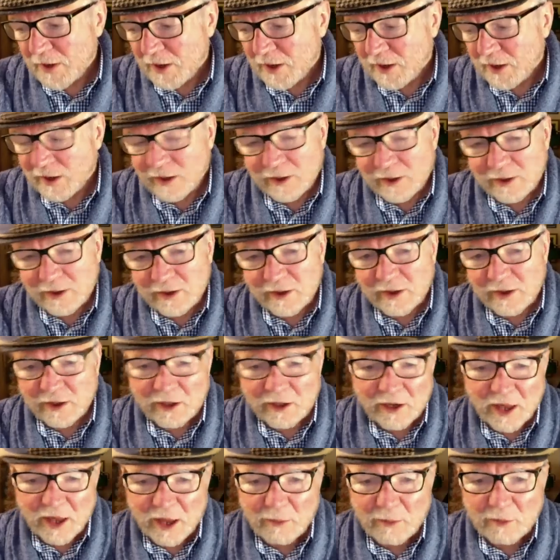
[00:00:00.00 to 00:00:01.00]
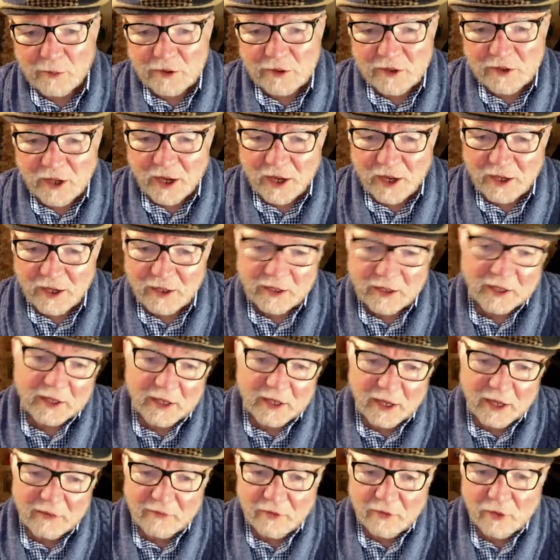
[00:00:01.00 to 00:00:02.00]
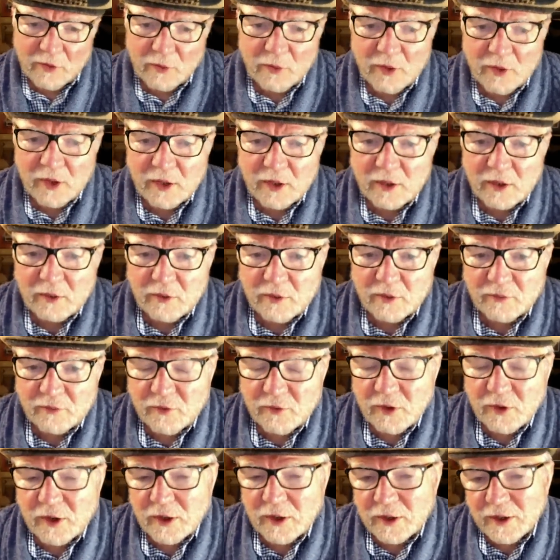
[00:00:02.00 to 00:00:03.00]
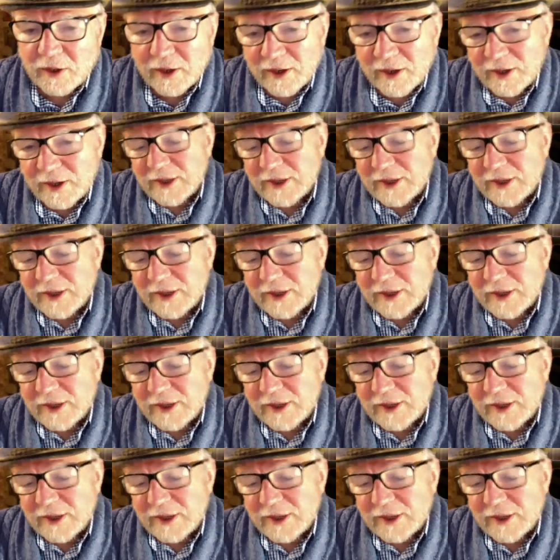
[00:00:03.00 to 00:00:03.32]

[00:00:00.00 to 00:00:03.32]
uh, an enamel dial. I gave it away to a friend